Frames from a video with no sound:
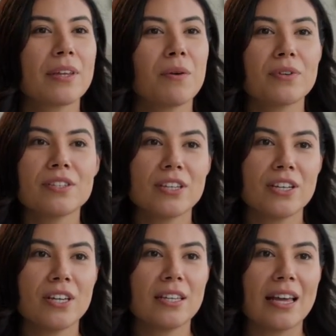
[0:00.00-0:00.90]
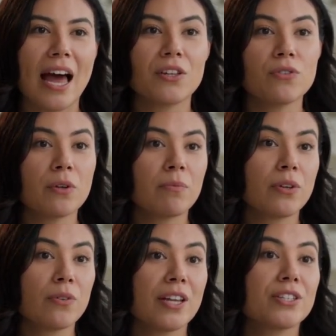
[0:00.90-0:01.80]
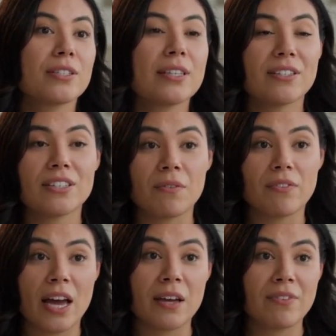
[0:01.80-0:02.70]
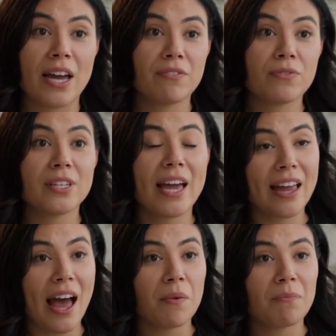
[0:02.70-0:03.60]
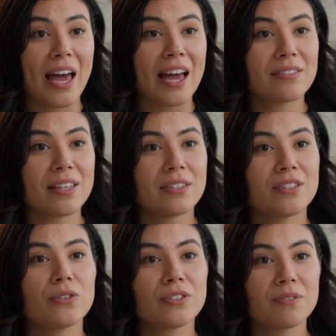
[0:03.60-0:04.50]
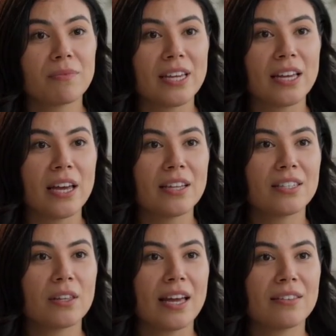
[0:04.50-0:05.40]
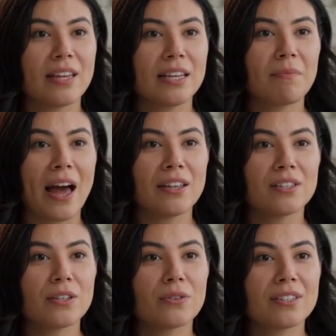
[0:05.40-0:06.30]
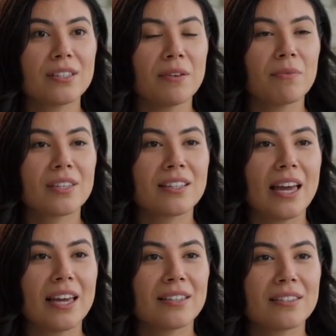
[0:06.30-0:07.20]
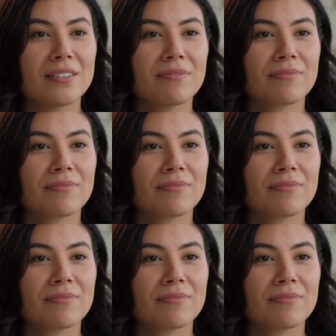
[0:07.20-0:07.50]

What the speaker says: It was such a natural progression that sometimes I'd forget how bad things used to be until I'd think back to those sleepless nights.